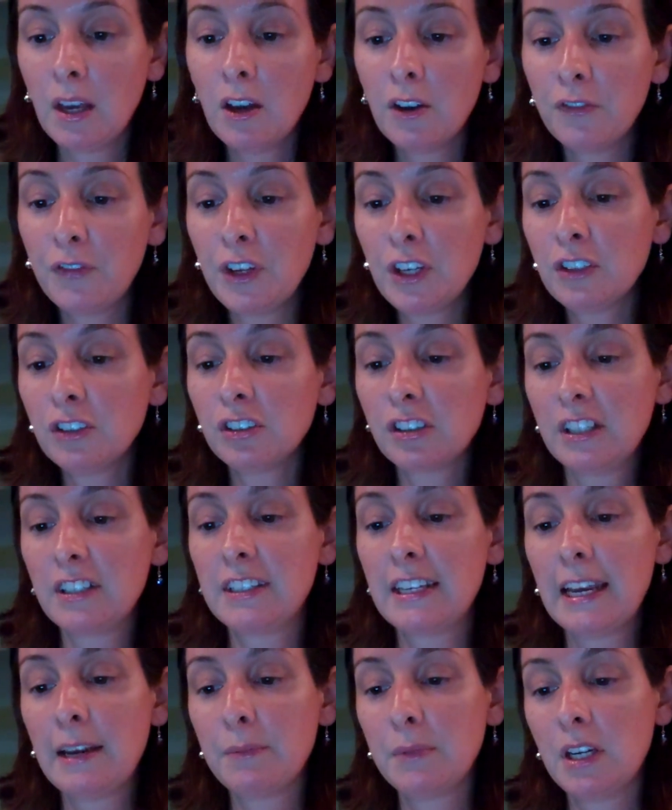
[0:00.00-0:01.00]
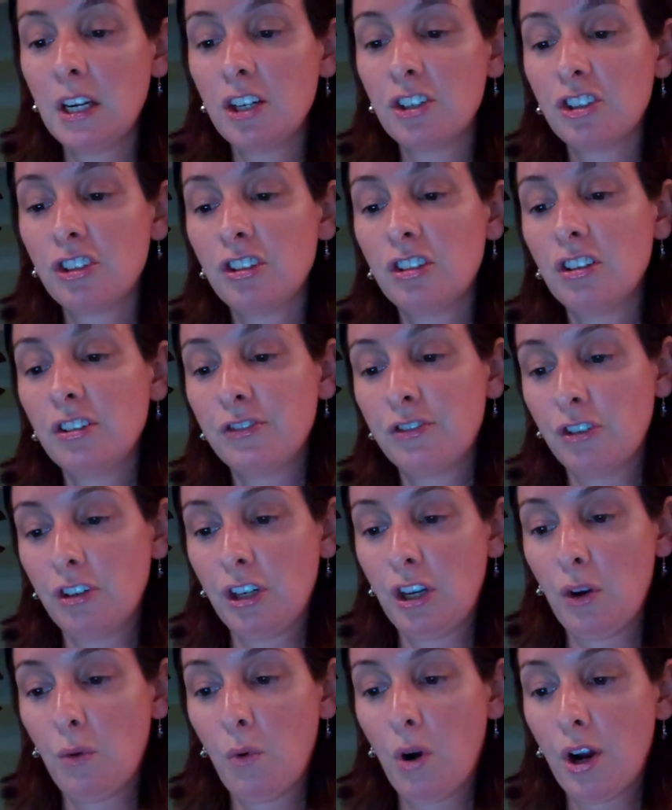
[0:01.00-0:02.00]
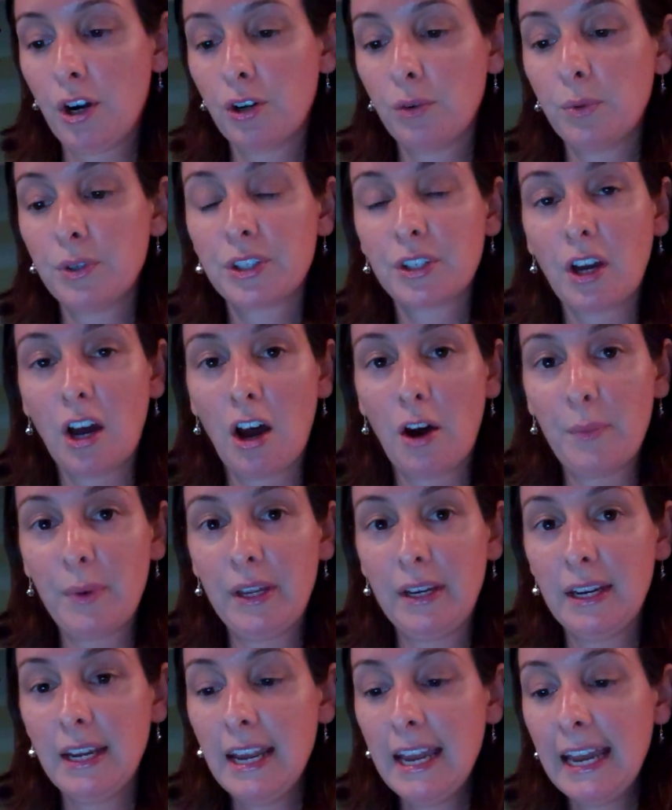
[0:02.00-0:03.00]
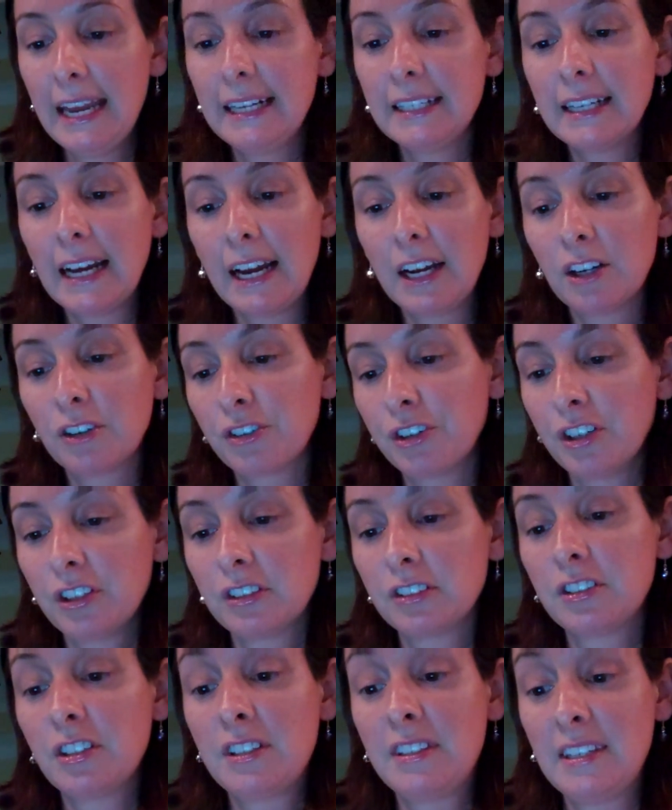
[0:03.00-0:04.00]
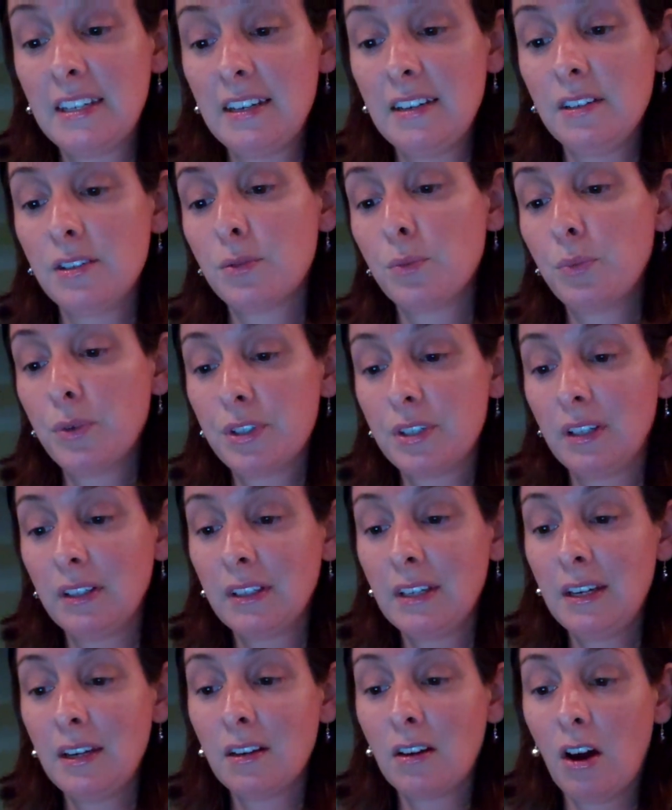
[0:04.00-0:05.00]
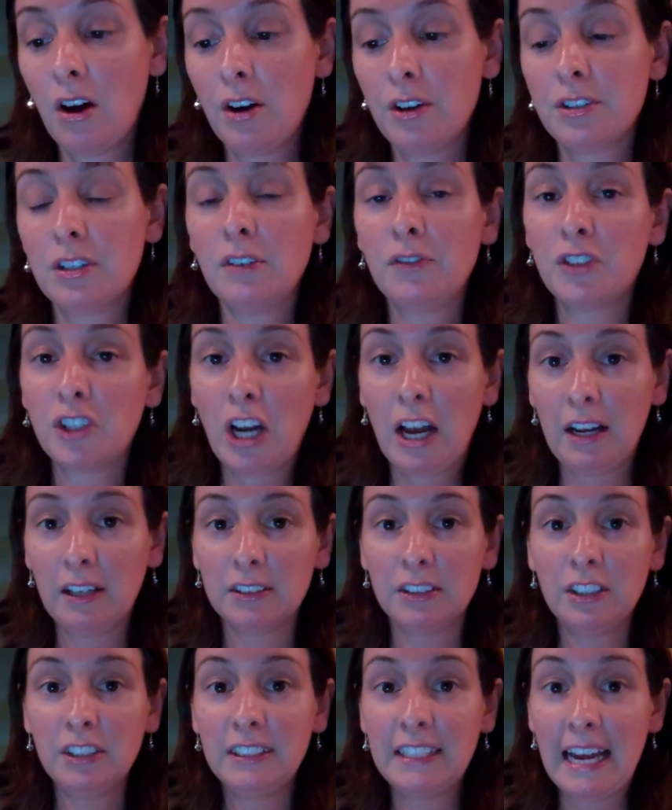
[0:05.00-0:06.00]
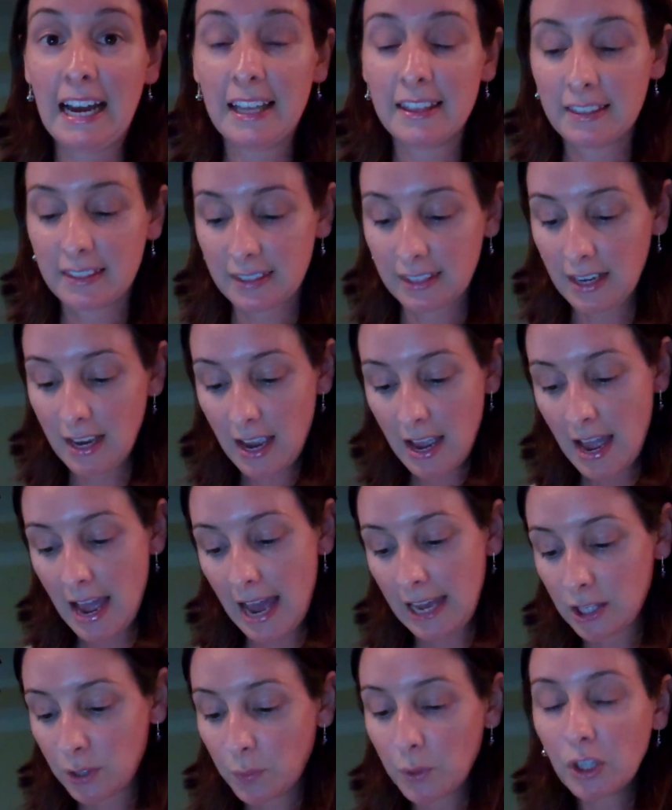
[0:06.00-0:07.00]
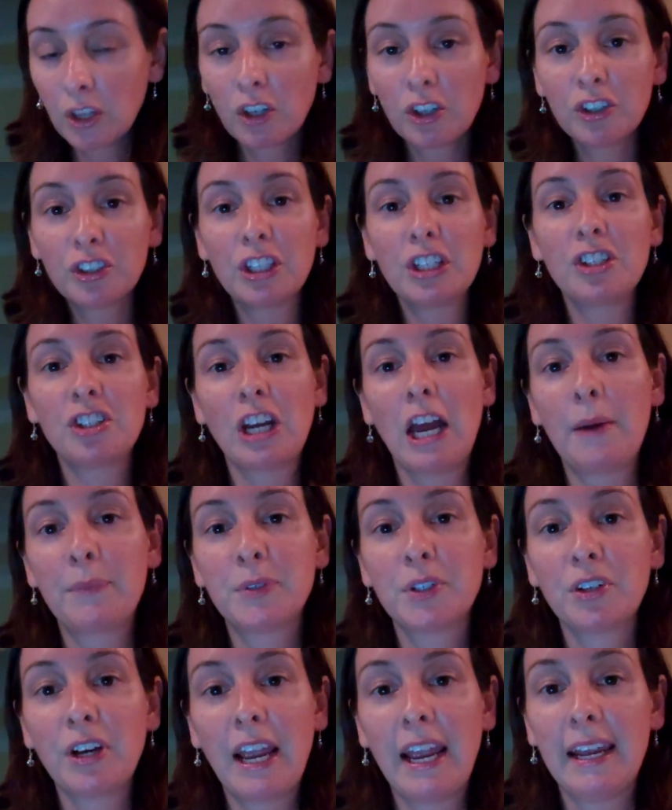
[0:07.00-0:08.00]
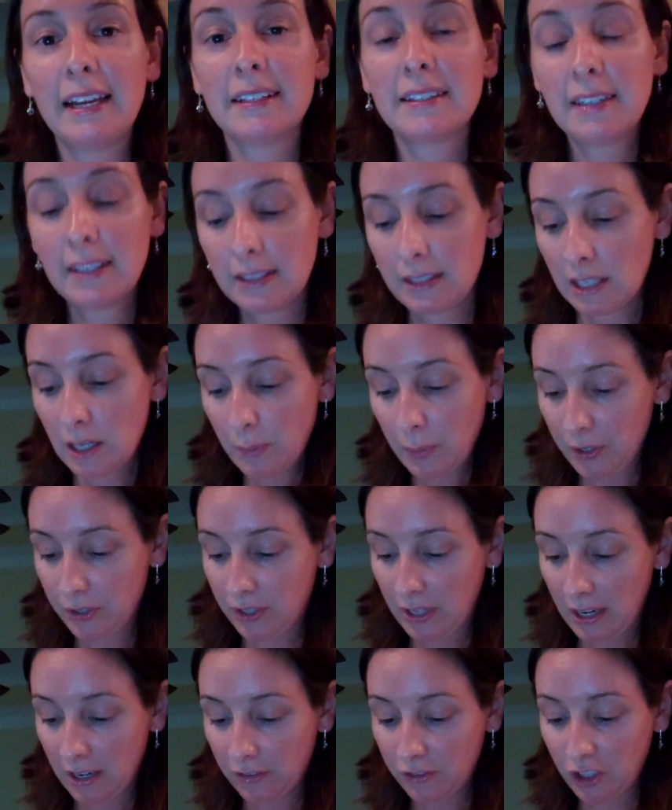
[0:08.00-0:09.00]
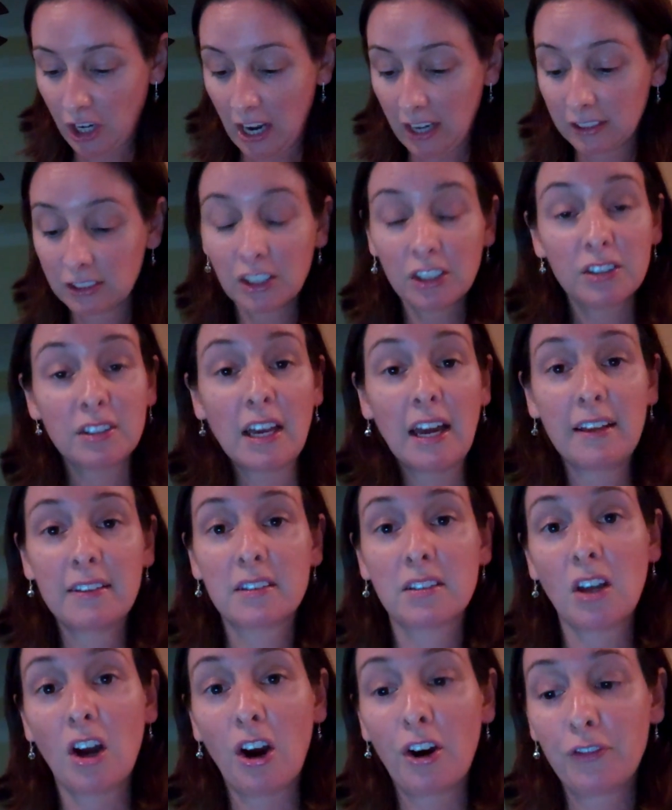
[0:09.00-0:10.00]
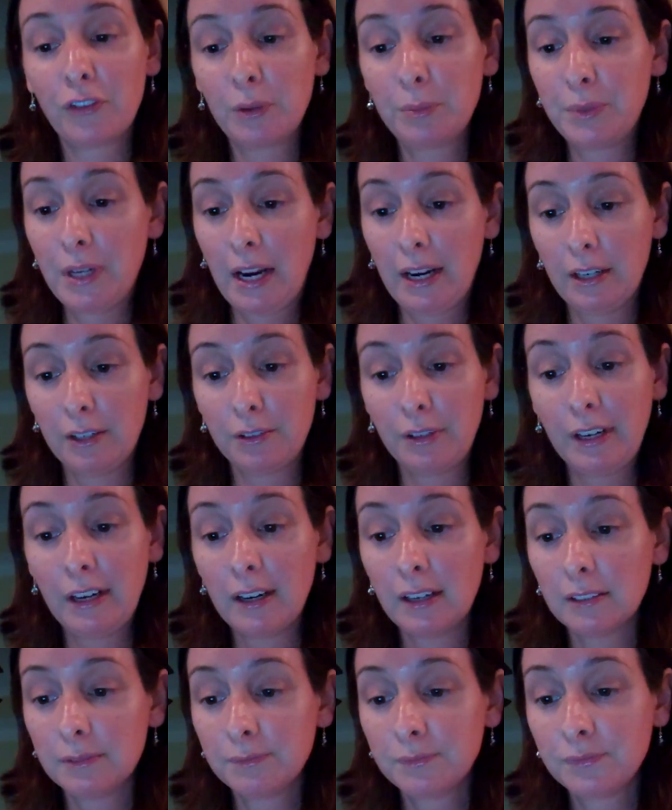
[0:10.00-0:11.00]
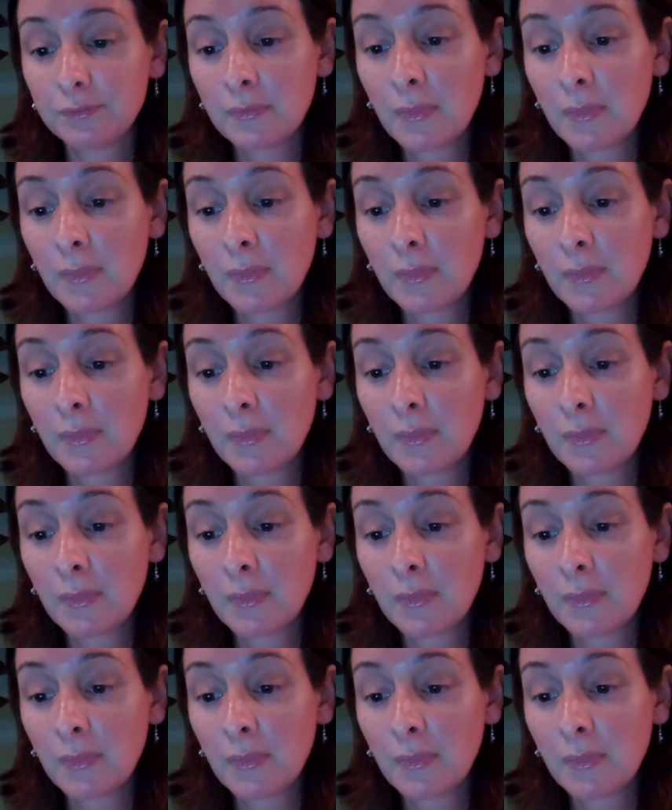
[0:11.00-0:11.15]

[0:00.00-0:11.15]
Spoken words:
Fecal contamination of drinking water was common, and diarrheal disease was a leading cause of childhood deaths. As we learned in Chapter 8, 60% of childhood deaths are from diarrhea,